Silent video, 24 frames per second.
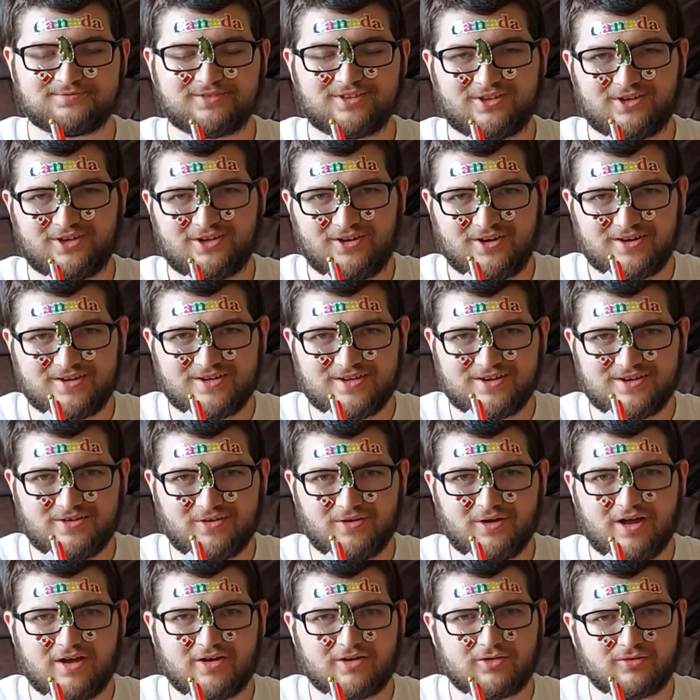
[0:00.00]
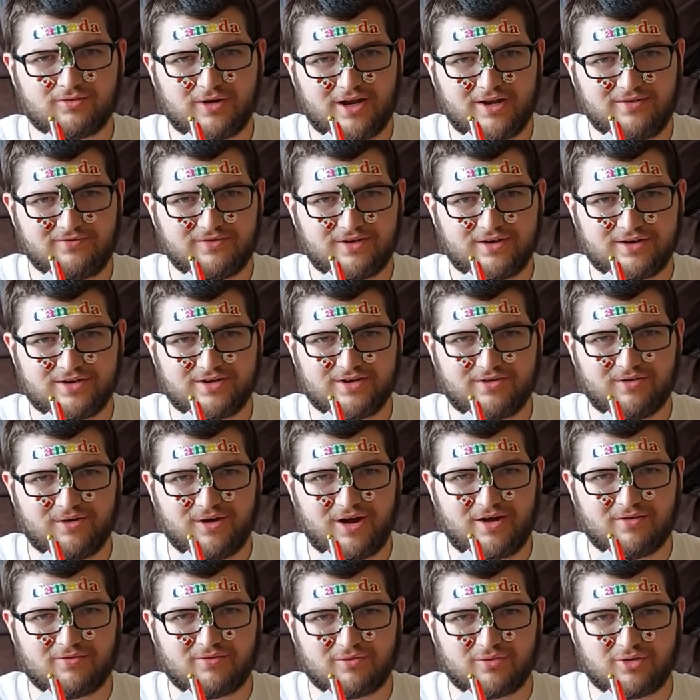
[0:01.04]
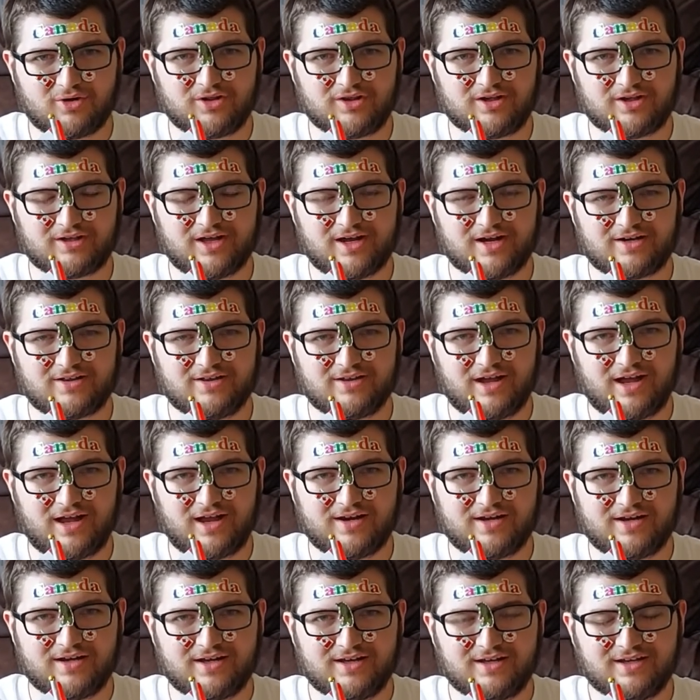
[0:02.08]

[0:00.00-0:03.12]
Good on you. Great video. I really liked that.